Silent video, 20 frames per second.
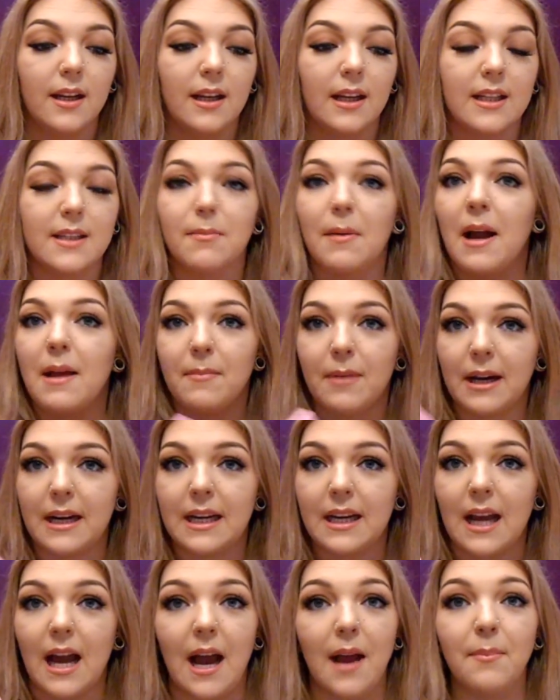it's my
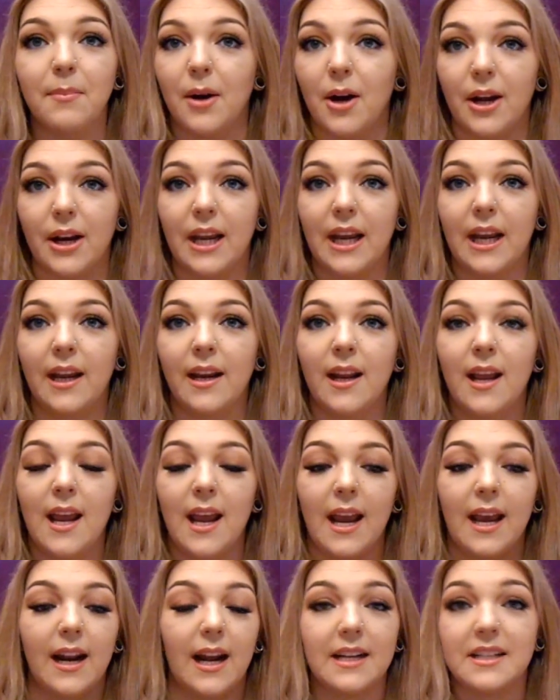money, I bought it,
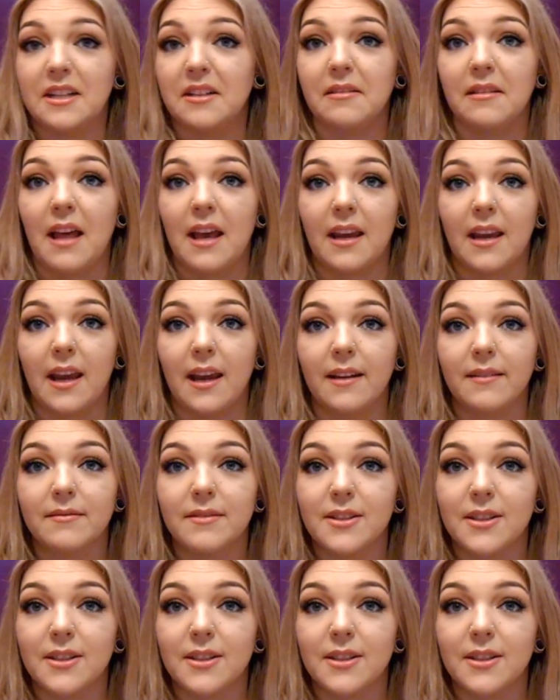and I didn't like it.